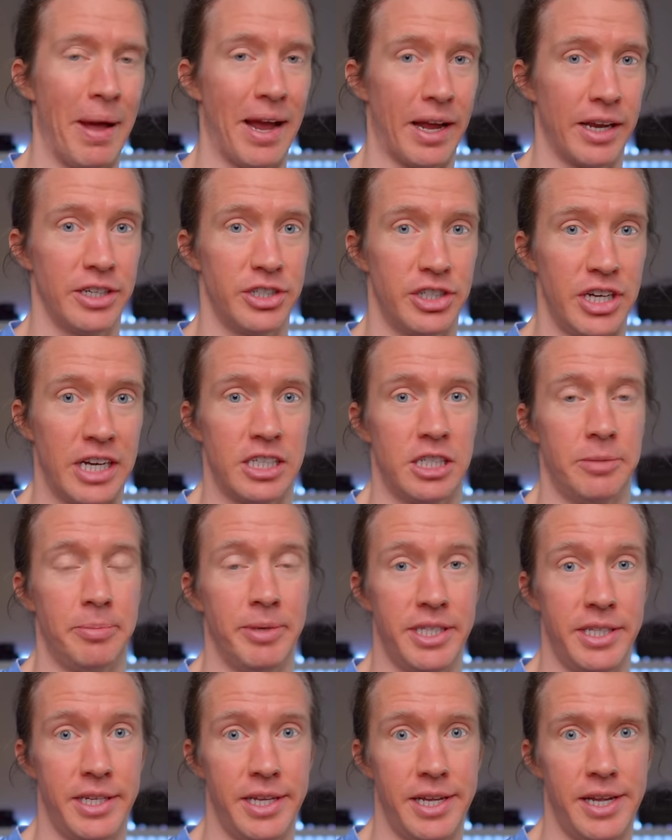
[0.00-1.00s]
back into
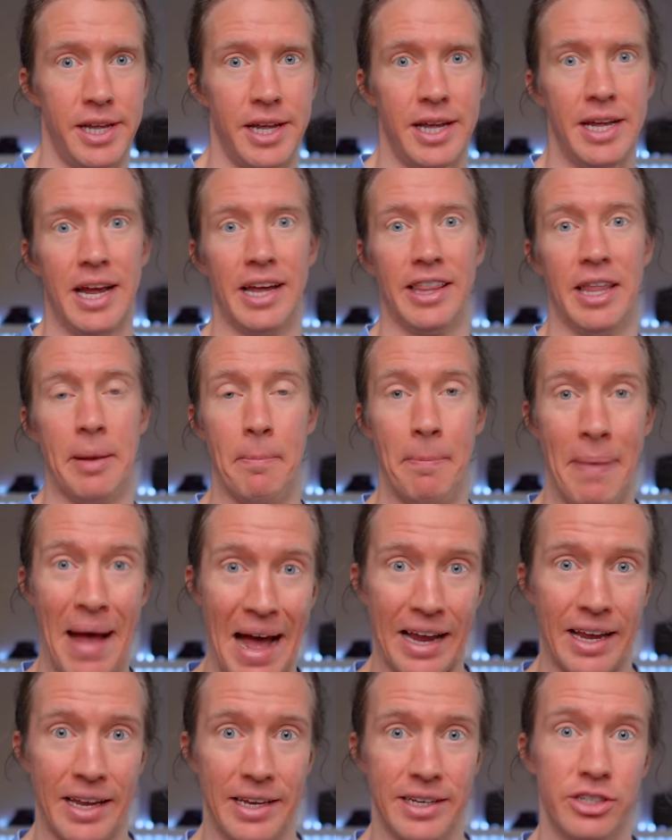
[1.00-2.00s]
ChatGPT and then
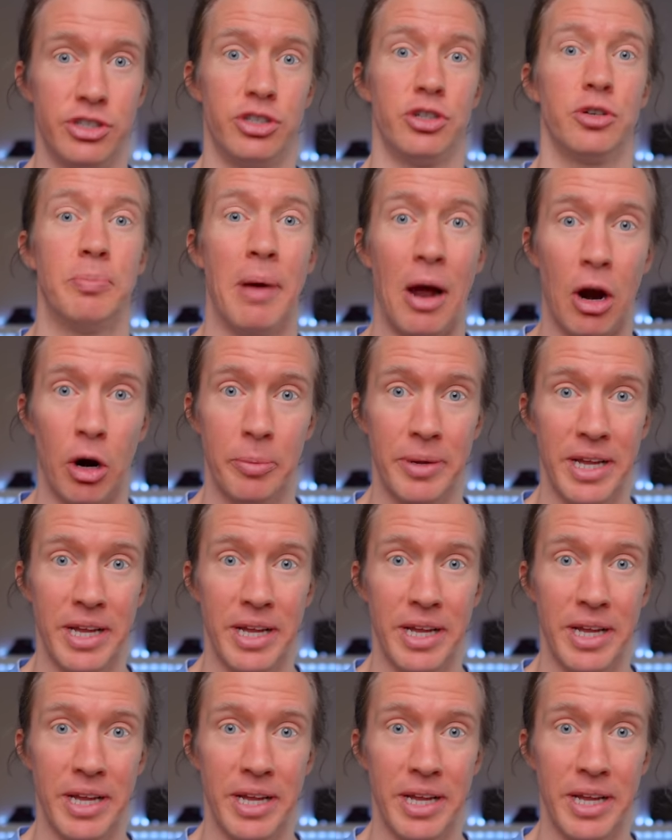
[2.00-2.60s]
back into Power